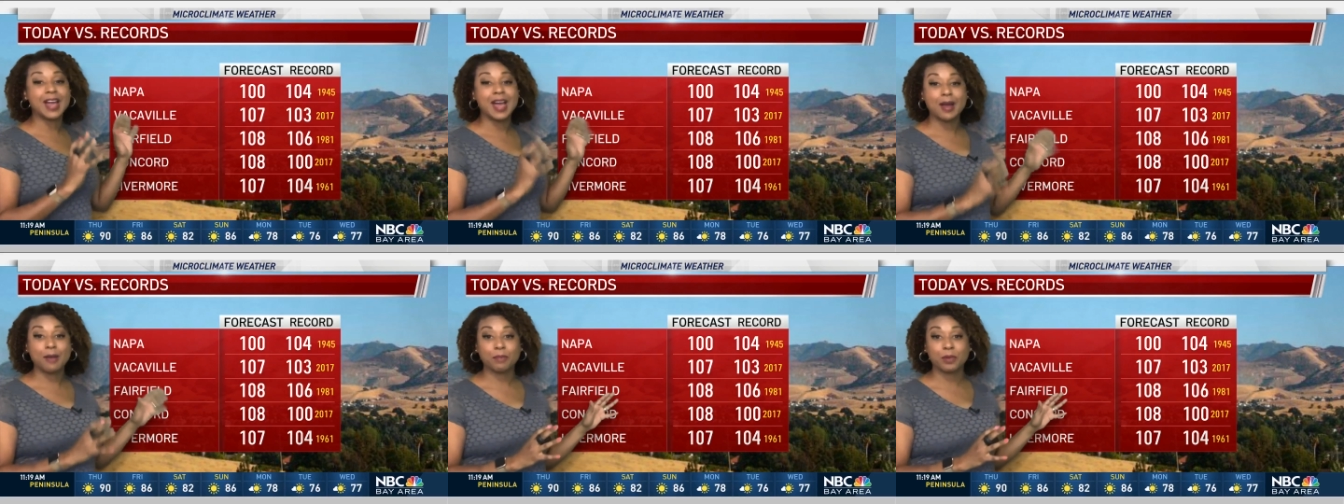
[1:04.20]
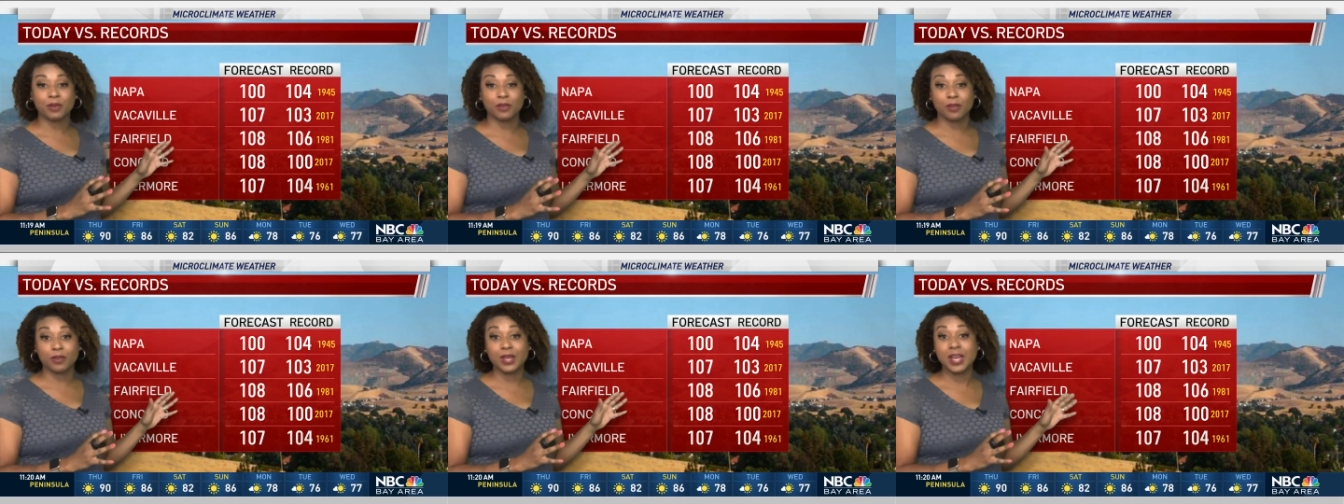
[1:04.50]

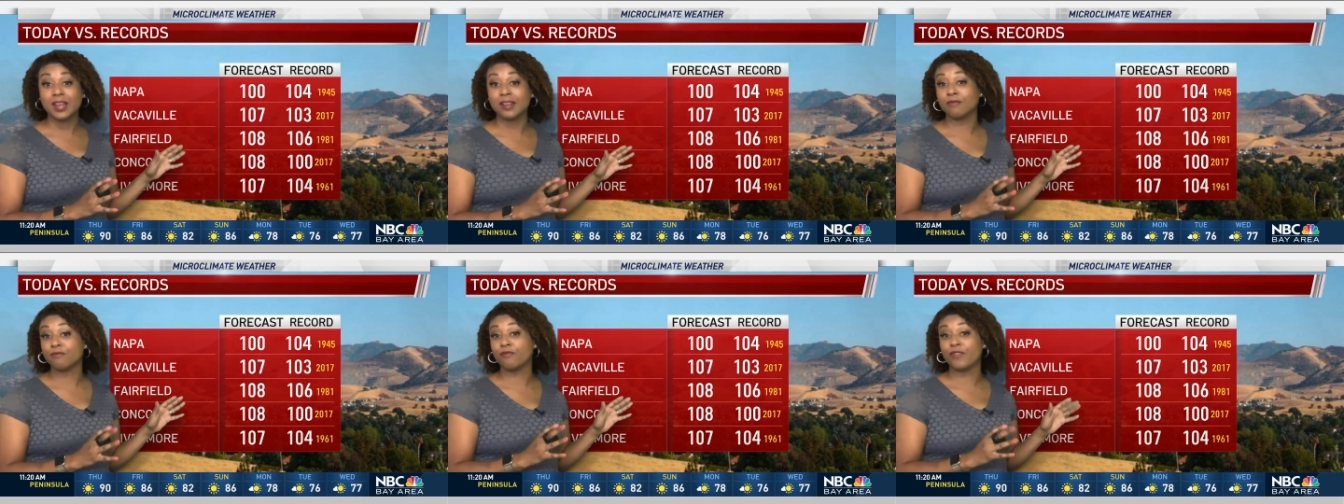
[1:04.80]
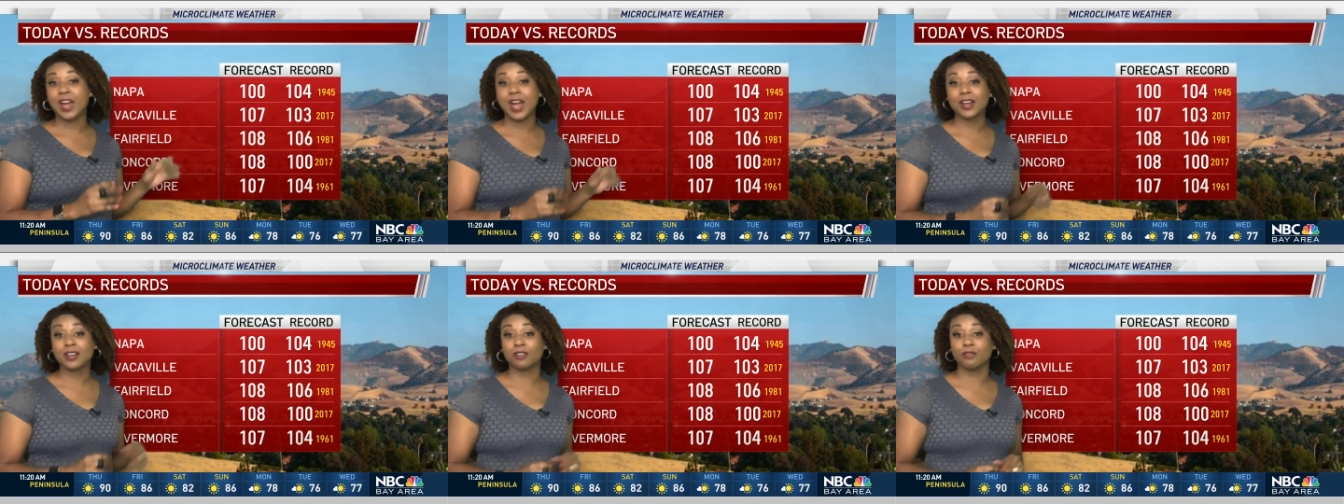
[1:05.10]
Napa
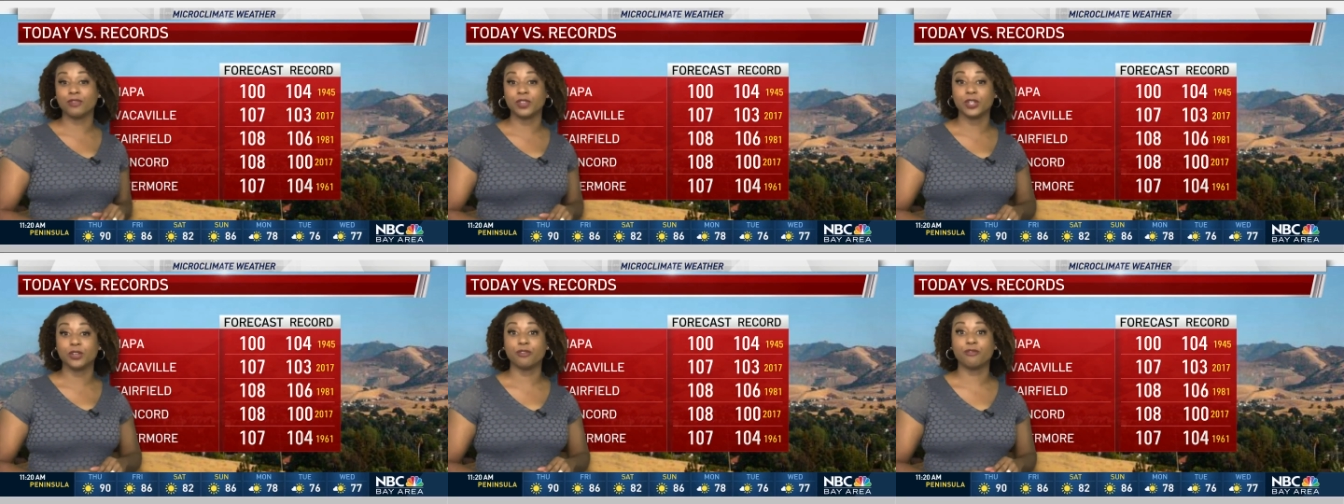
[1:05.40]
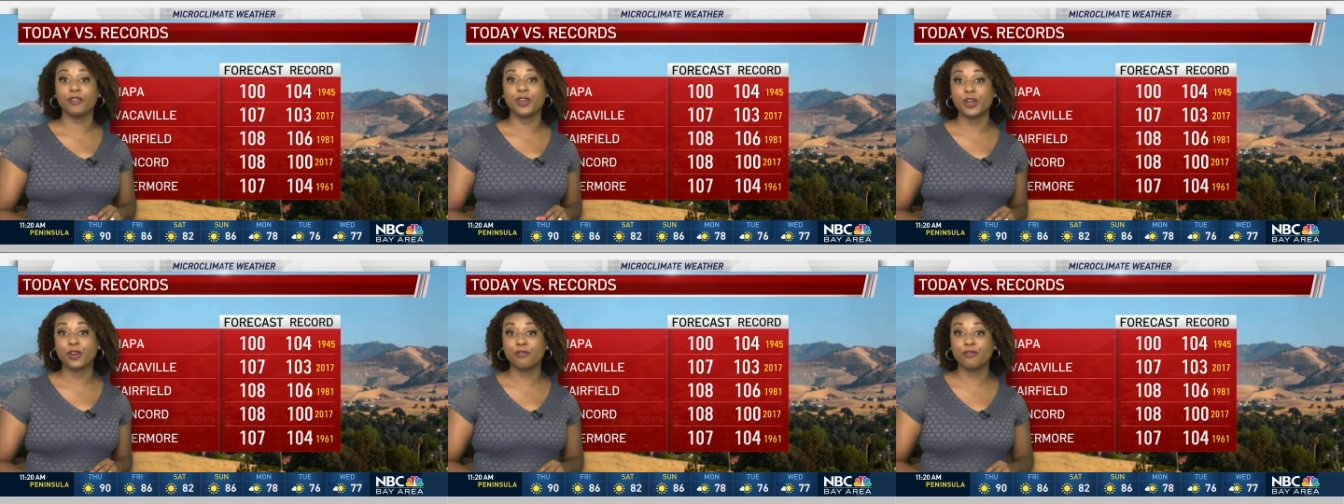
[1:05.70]
and
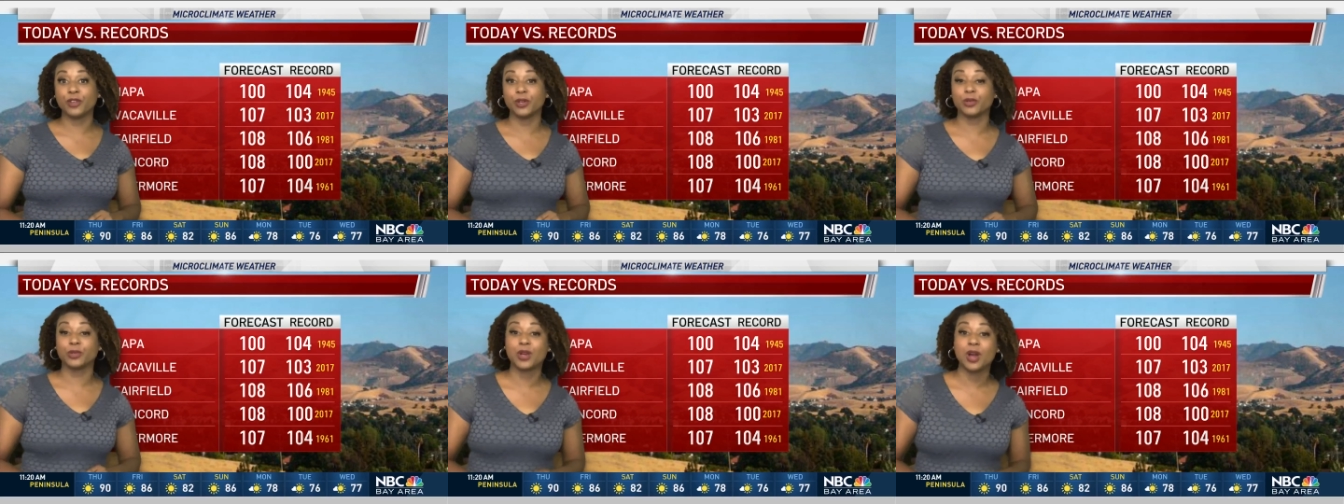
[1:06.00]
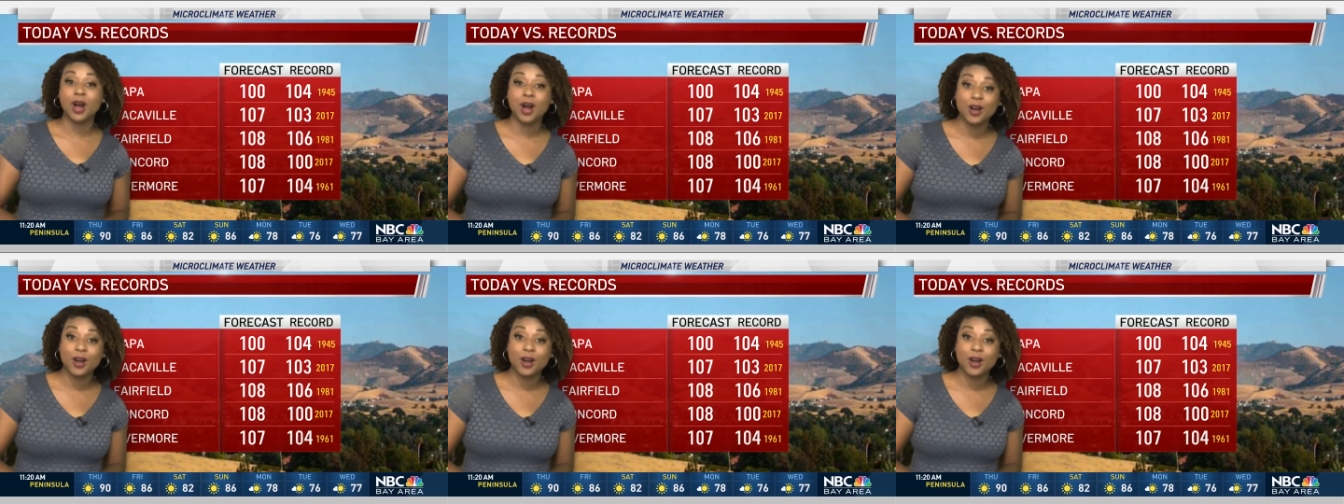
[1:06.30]
Vacaville, Fairfield,